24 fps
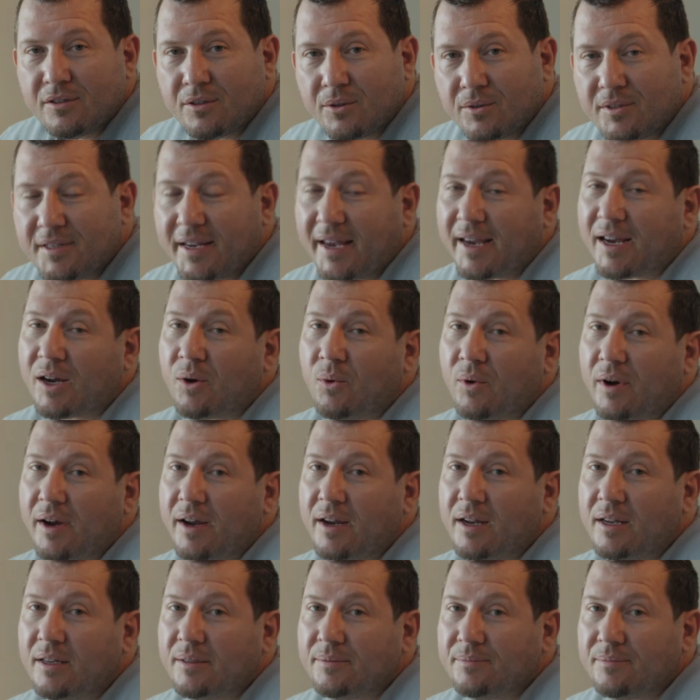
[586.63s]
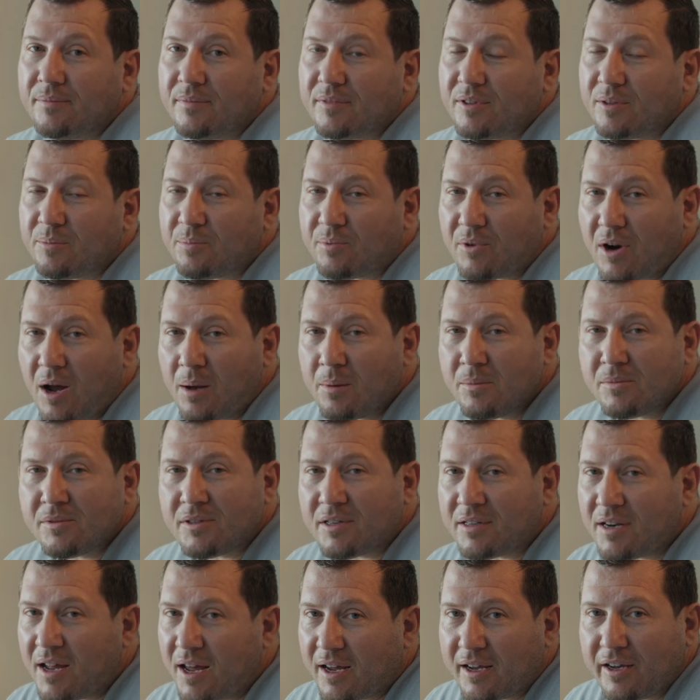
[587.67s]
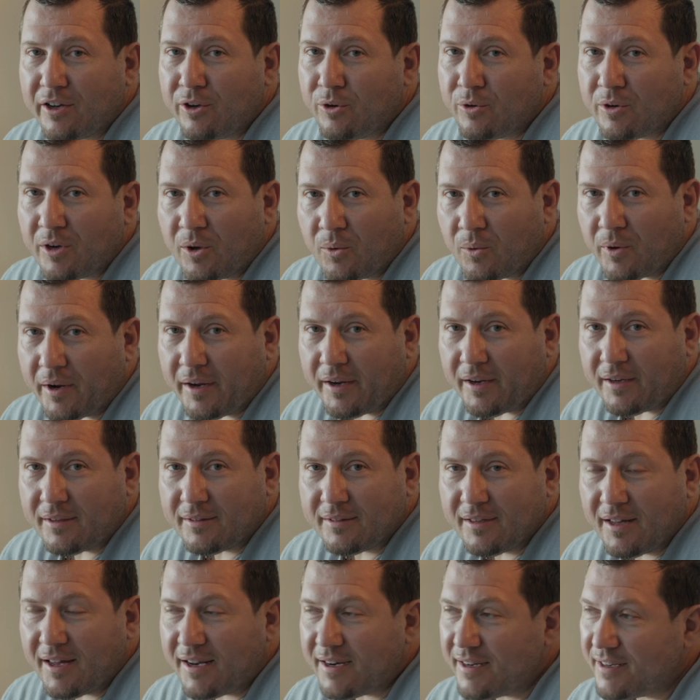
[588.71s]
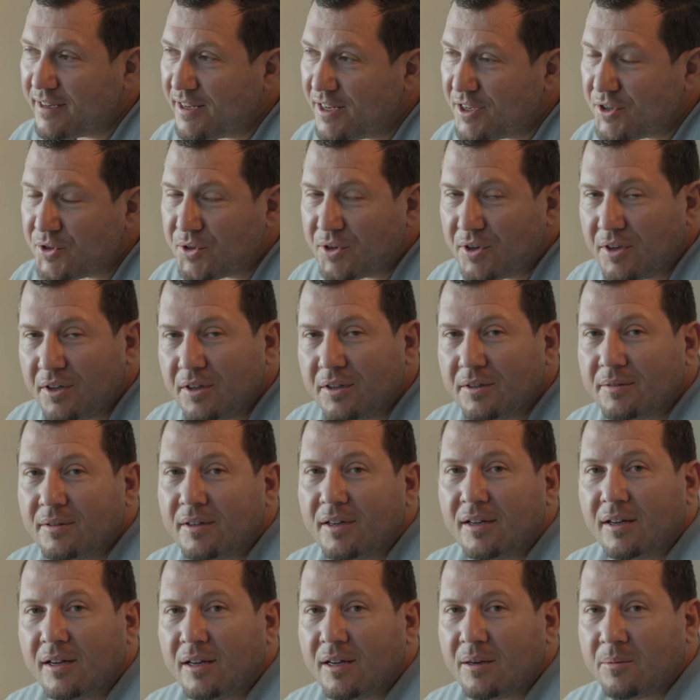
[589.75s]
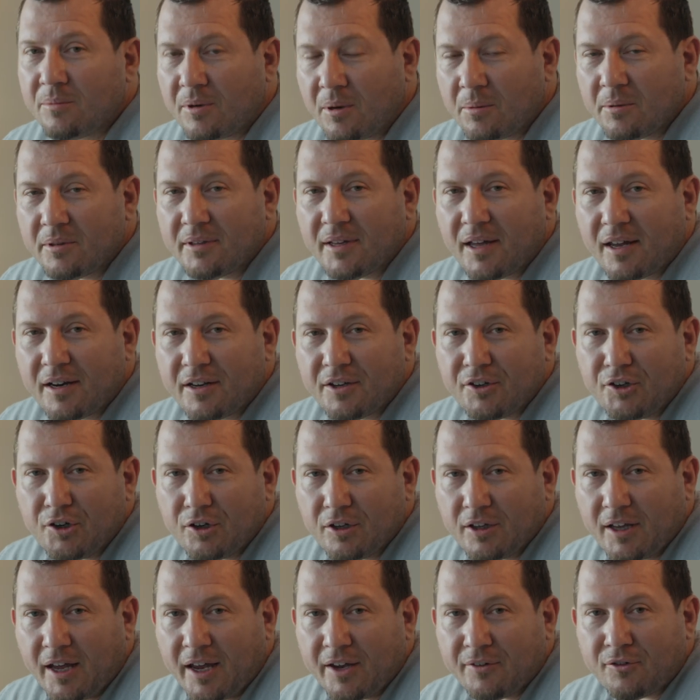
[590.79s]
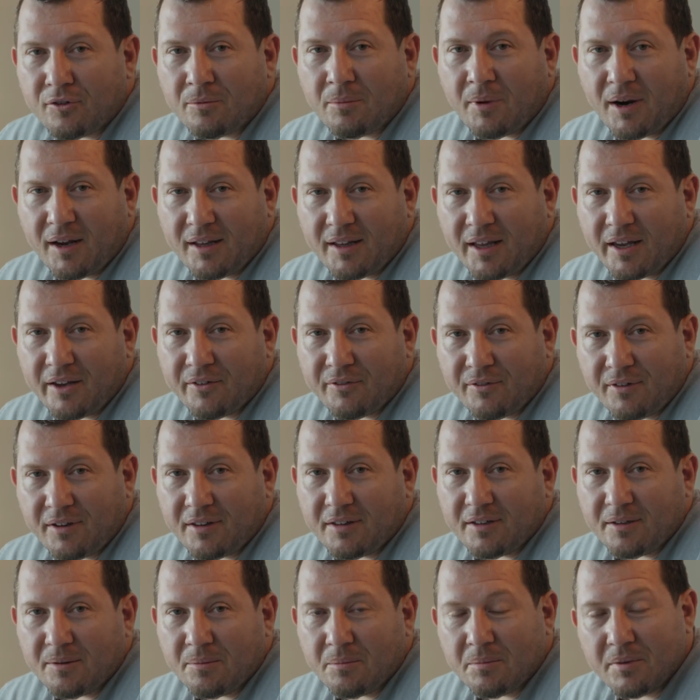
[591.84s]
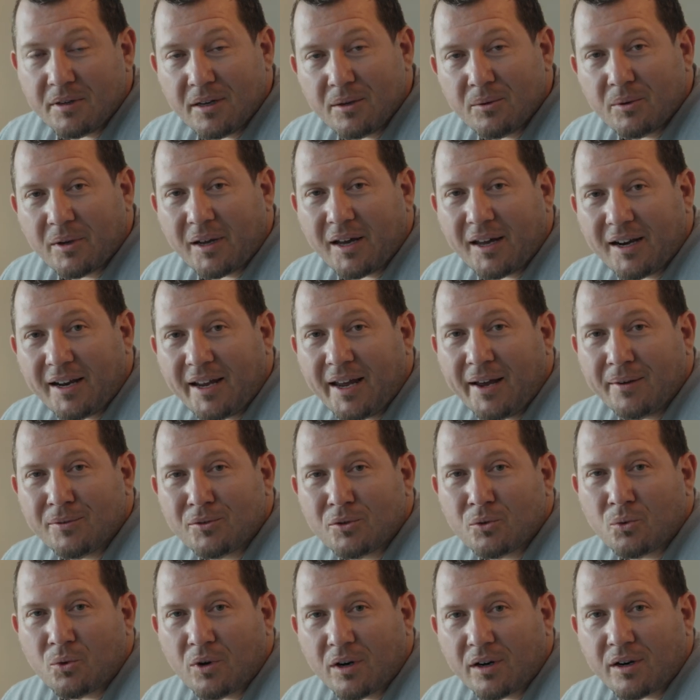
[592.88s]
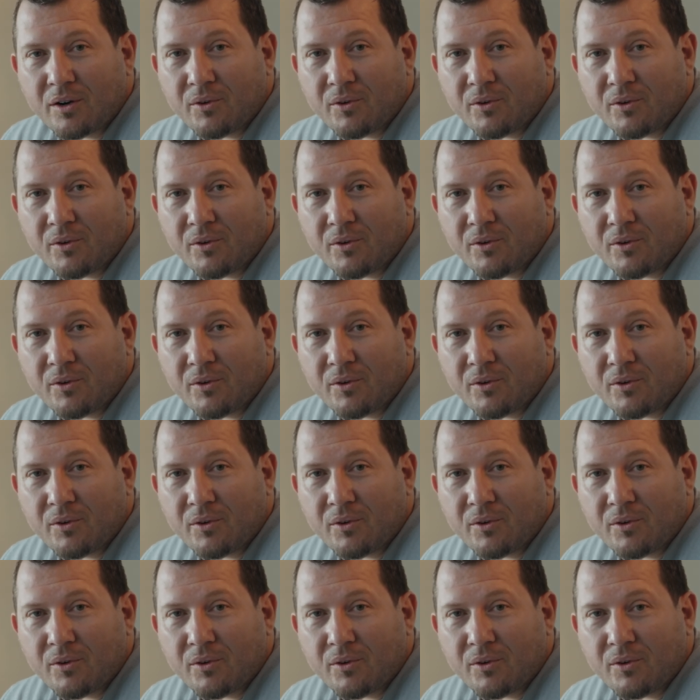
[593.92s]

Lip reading: So takeaway, the problems are not going away. Not in Israel. Probably not in your life or my life either. But we kind of have to work